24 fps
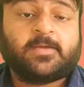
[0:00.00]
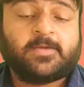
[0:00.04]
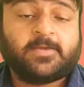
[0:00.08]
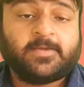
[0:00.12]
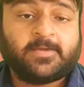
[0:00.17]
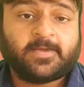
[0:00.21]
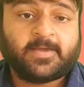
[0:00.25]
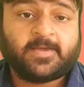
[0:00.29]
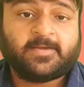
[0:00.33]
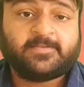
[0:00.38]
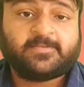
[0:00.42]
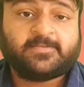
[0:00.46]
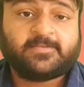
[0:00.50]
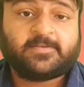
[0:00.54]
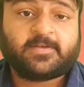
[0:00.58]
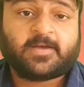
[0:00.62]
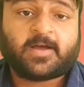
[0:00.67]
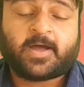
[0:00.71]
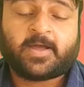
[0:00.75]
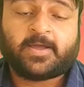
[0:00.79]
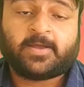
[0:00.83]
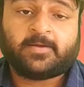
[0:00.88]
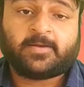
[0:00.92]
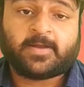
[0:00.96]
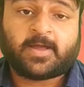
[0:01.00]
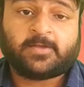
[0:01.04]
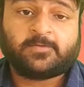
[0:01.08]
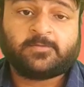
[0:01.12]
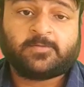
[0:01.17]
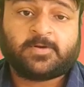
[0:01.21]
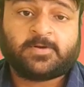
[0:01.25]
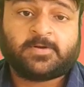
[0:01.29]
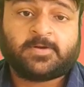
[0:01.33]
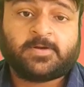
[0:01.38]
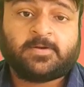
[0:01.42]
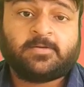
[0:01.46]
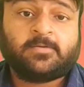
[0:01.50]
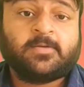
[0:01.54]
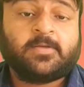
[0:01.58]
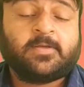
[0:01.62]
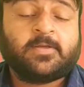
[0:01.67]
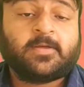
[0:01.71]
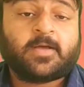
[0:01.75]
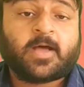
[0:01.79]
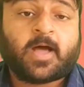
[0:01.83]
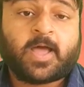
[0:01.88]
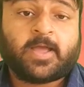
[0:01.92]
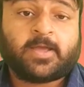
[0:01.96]
Yes, I graduated.
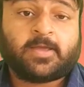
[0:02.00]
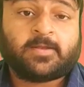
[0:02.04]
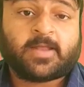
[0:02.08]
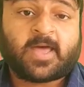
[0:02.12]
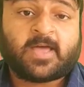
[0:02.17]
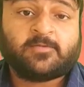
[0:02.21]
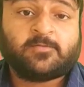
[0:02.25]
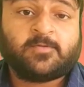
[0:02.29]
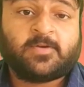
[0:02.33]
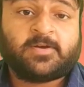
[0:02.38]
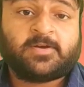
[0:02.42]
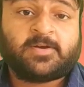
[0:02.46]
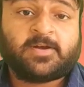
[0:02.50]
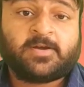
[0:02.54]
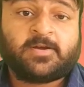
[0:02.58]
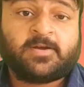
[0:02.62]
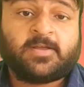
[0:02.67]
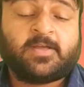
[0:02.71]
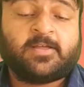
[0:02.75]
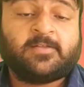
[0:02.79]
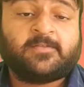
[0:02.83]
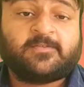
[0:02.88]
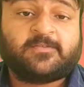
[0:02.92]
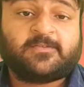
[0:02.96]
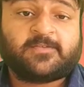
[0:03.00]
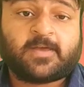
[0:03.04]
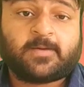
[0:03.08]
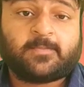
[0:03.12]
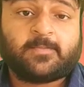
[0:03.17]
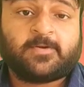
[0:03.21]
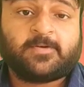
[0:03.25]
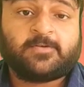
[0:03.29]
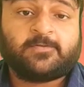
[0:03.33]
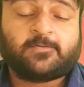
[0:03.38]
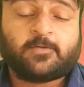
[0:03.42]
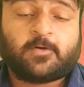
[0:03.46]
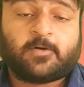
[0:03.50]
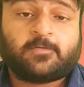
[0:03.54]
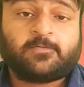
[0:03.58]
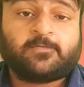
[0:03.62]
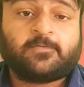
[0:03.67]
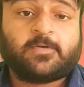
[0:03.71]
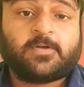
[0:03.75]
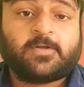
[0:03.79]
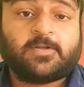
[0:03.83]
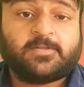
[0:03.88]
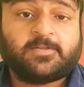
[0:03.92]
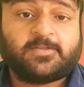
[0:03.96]
I graduated in summers of
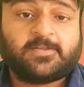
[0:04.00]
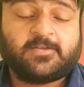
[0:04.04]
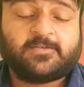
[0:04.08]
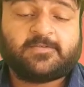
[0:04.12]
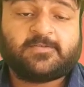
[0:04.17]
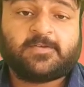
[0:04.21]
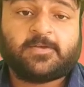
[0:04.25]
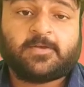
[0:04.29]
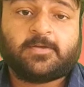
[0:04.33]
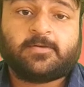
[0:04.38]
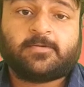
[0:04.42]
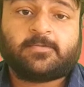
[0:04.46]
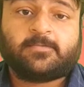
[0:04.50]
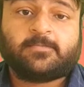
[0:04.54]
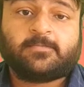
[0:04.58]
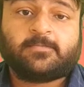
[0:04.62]
this year.